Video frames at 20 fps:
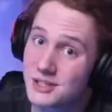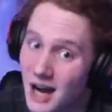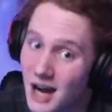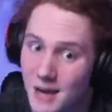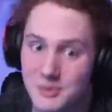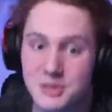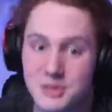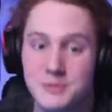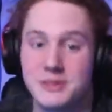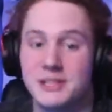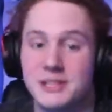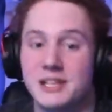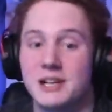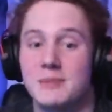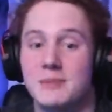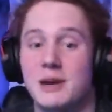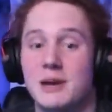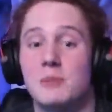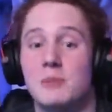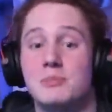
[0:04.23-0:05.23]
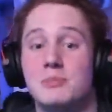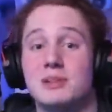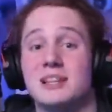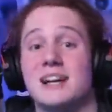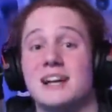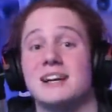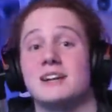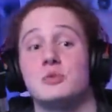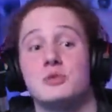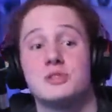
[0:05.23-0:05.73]
I'm speaking about
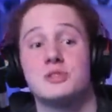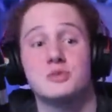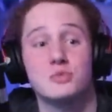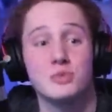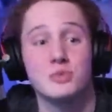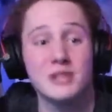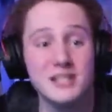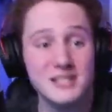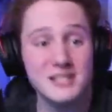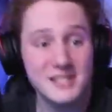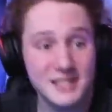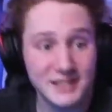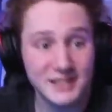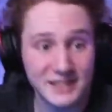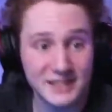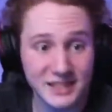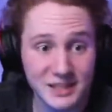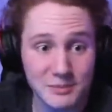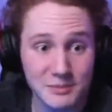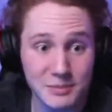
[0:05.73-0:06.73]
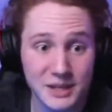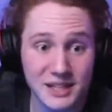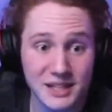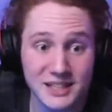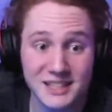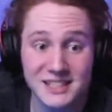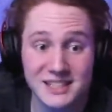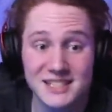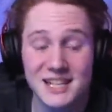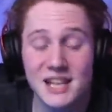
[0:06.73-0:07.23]
Blight, who has recently been
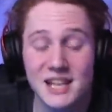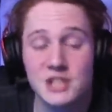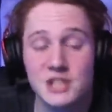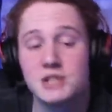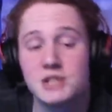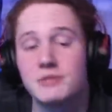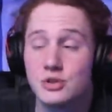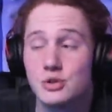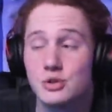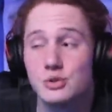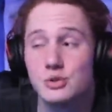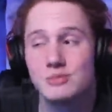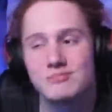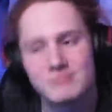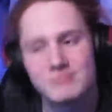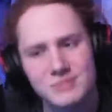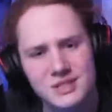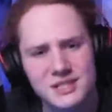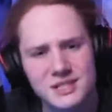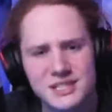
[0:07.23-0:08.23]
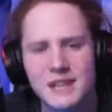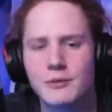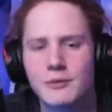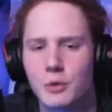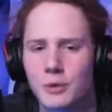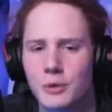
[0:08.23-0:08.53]
in contention due to several